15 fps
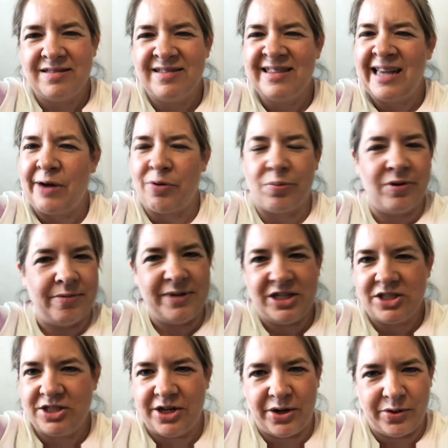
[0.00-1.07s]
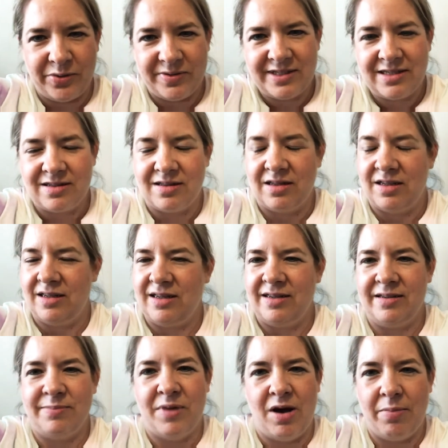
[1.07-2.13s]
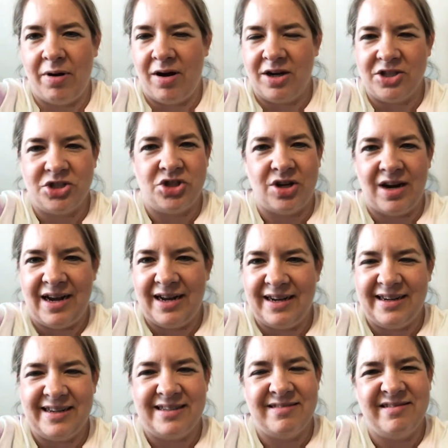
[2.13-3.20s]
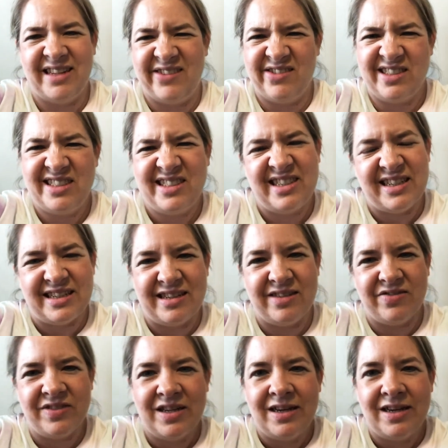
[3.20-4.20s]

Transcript: They were pretty much toast. The Mod Podge dried, they were stiff.